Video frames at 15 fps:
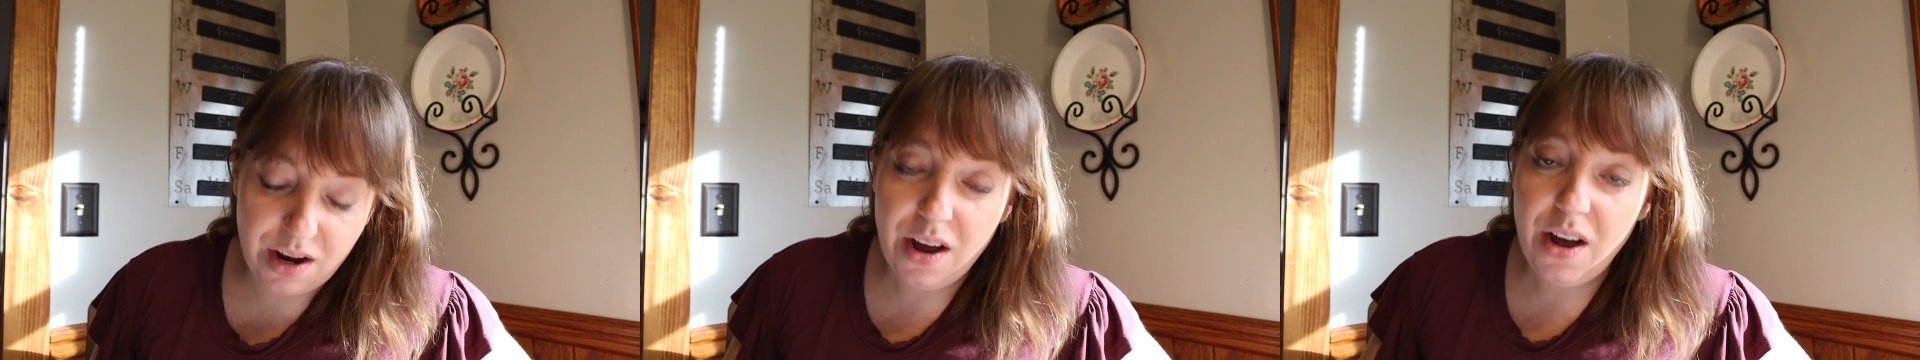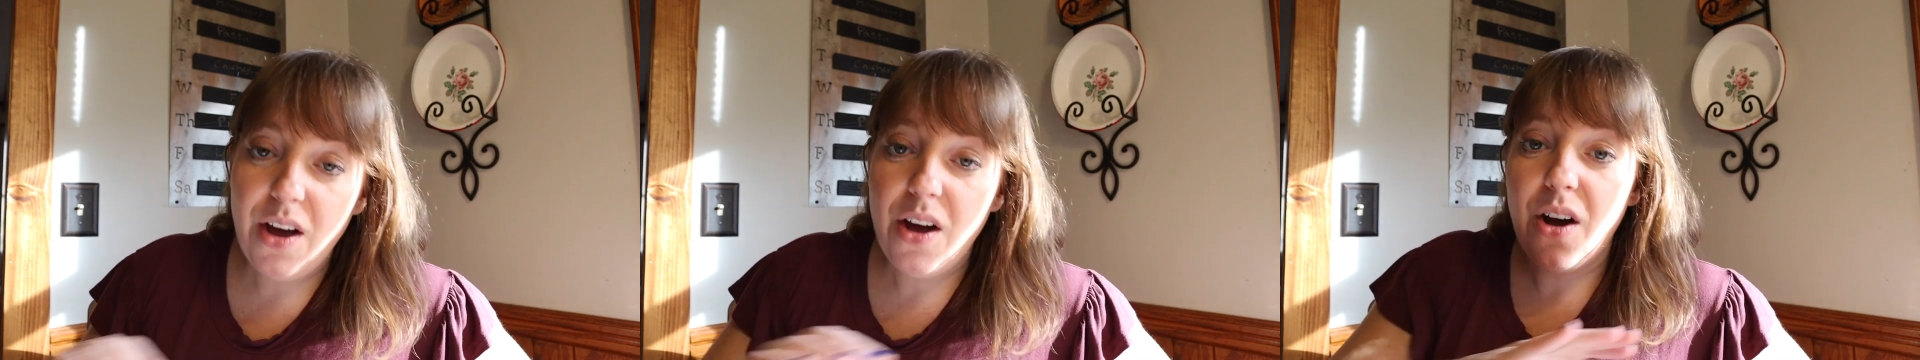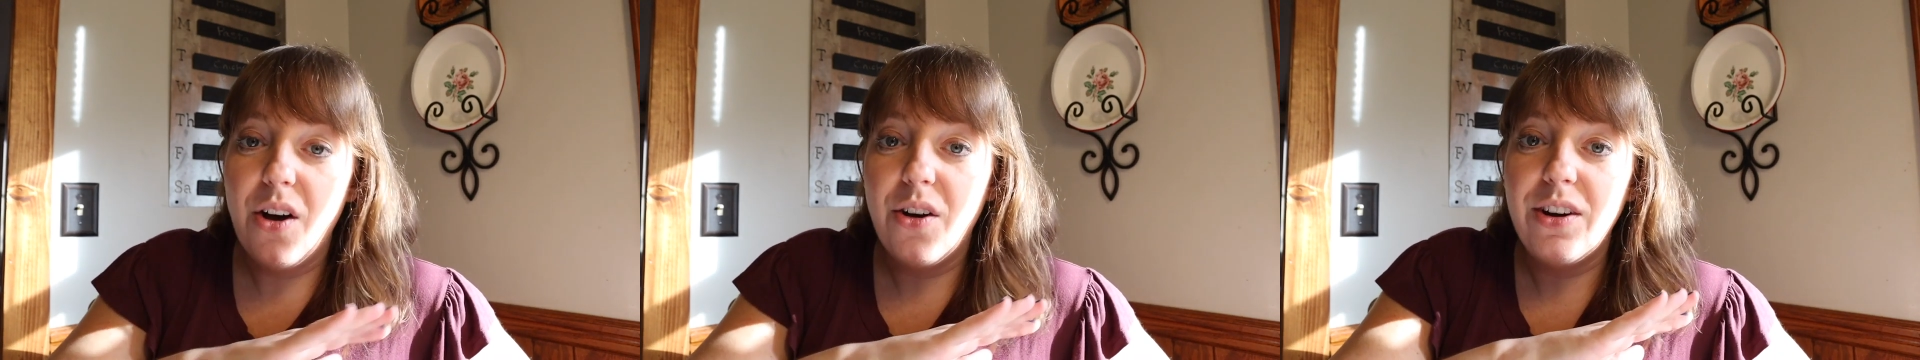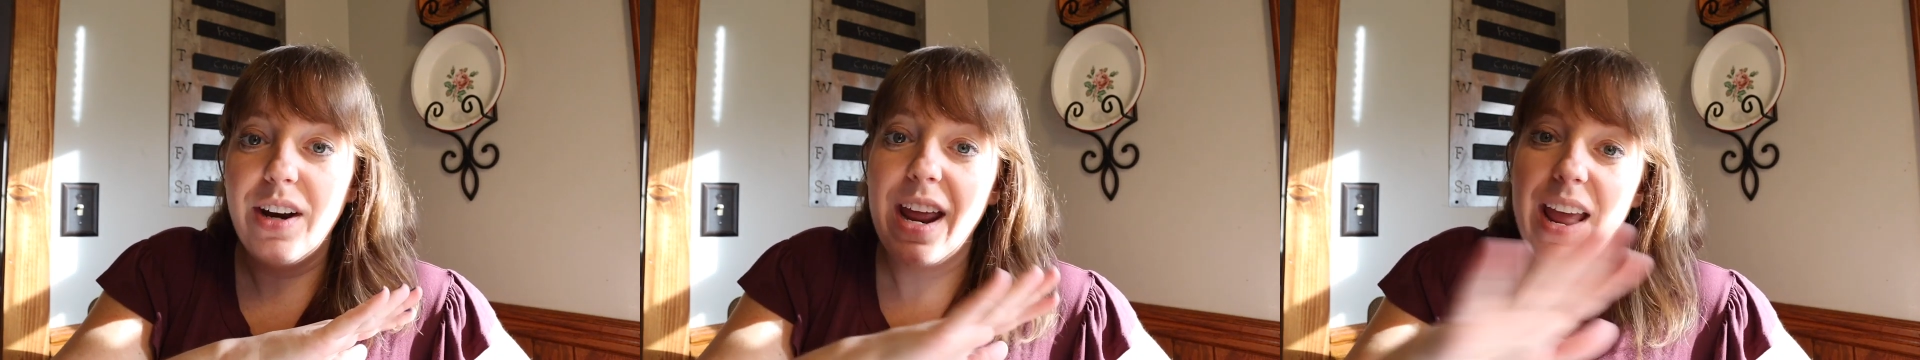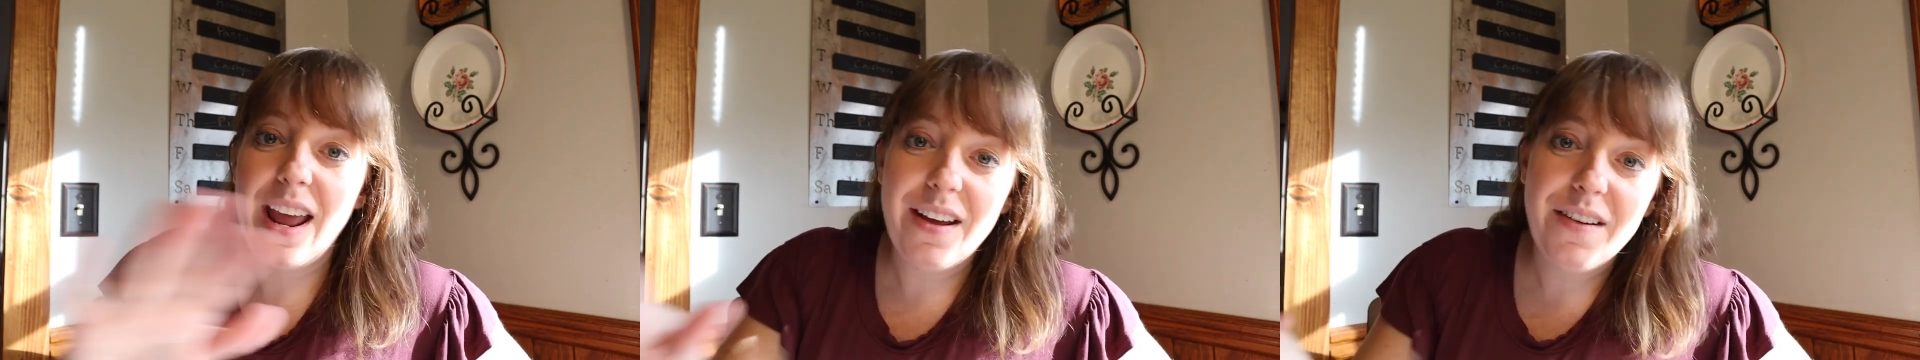
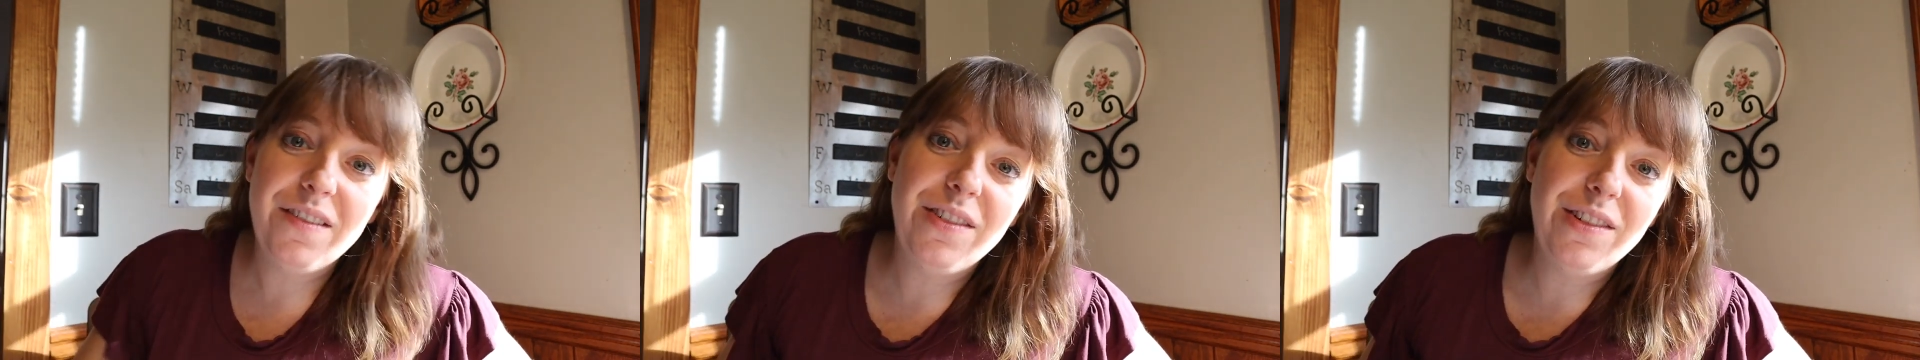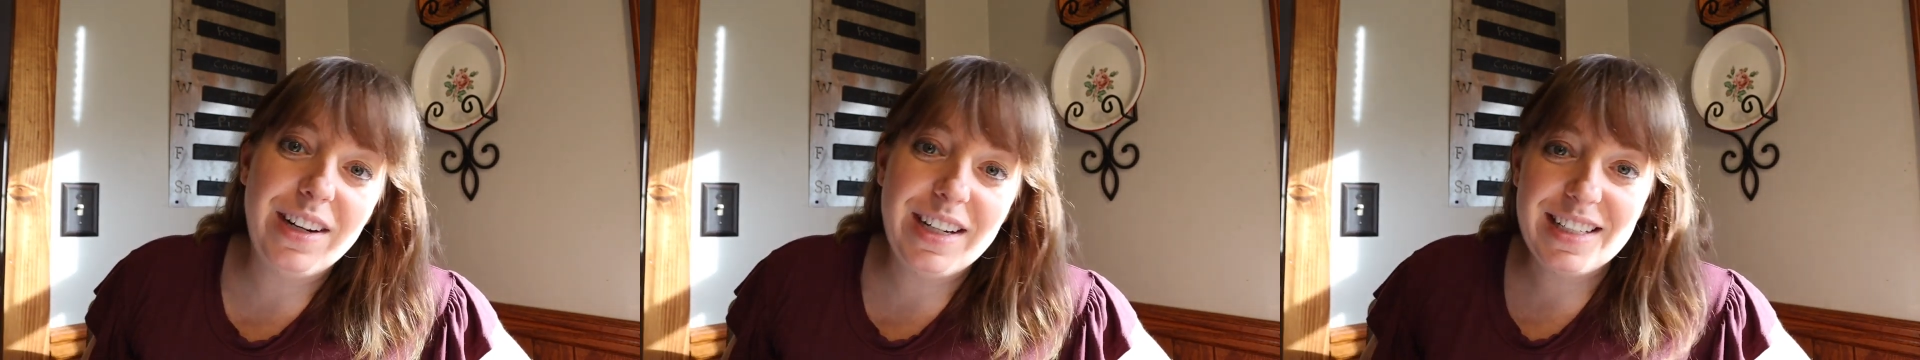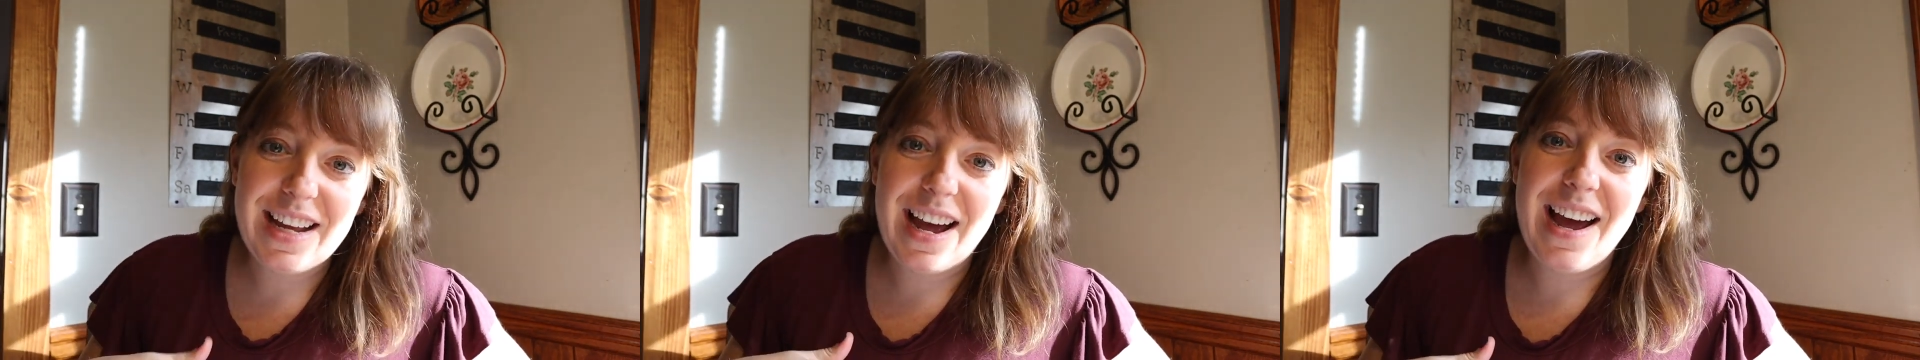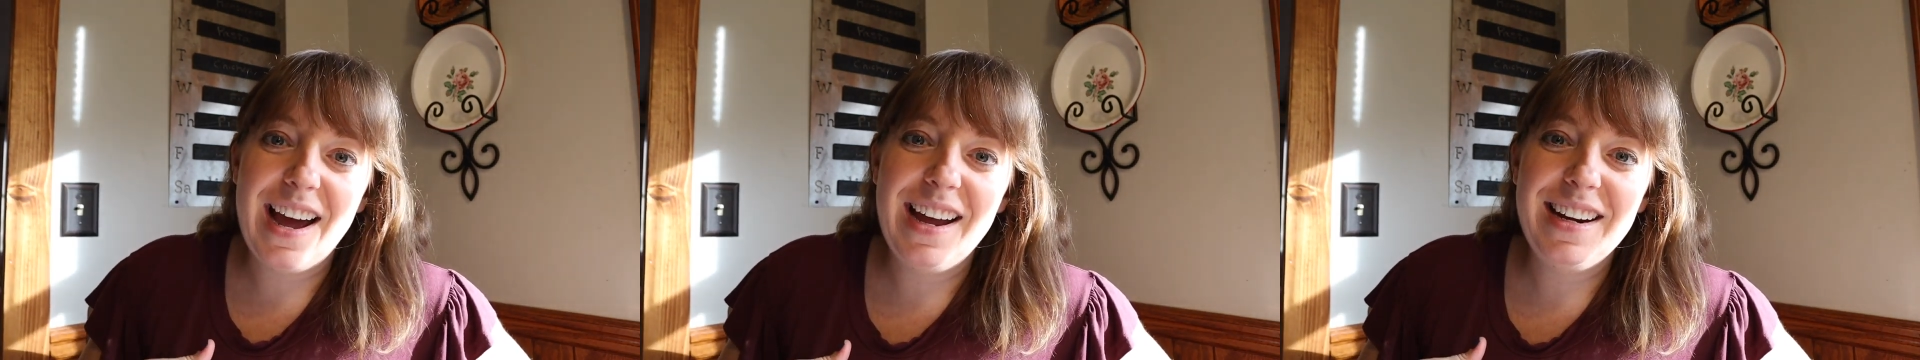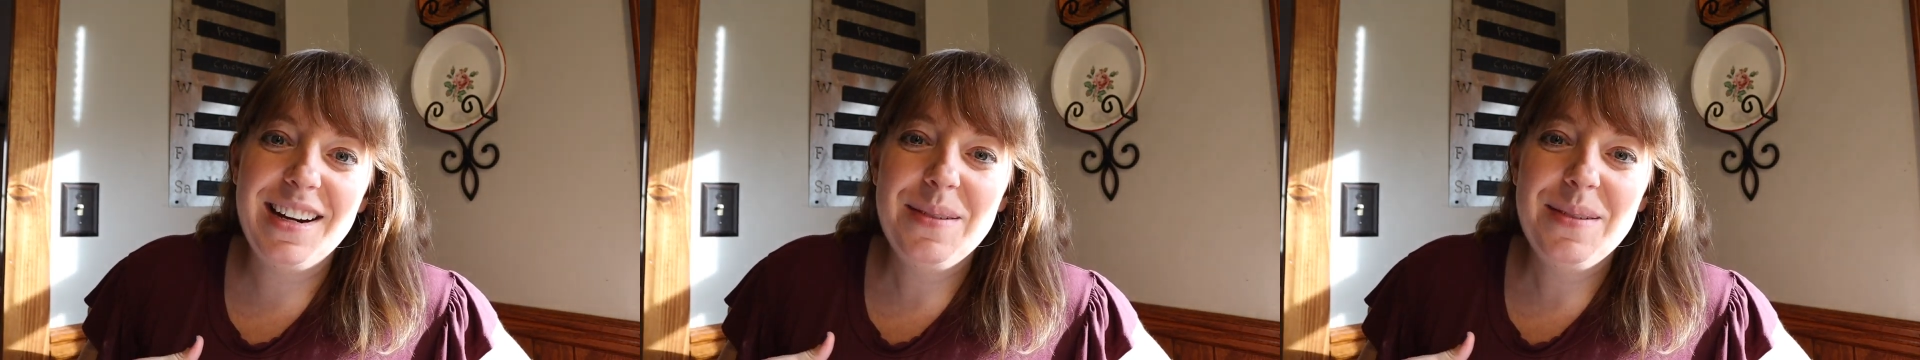on every side.